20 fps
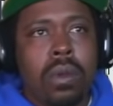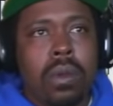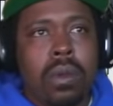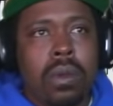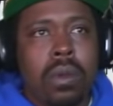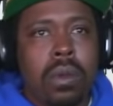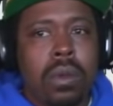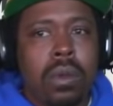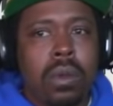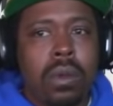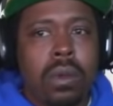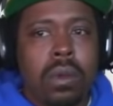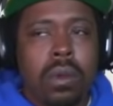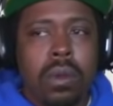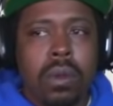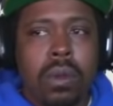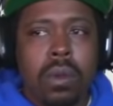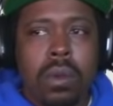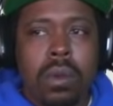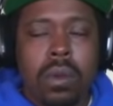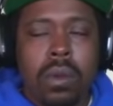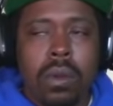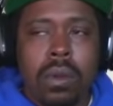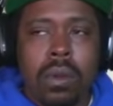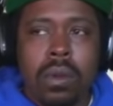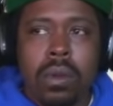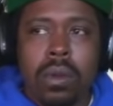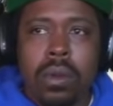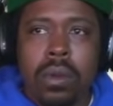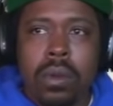
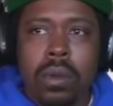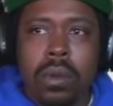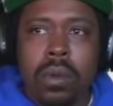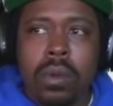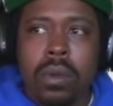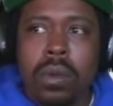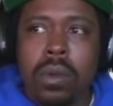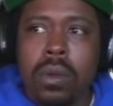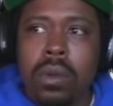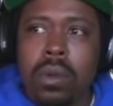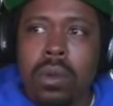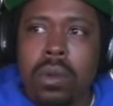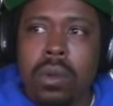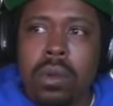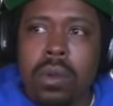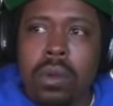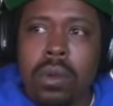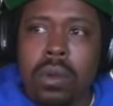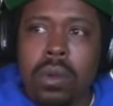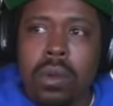(not speaking)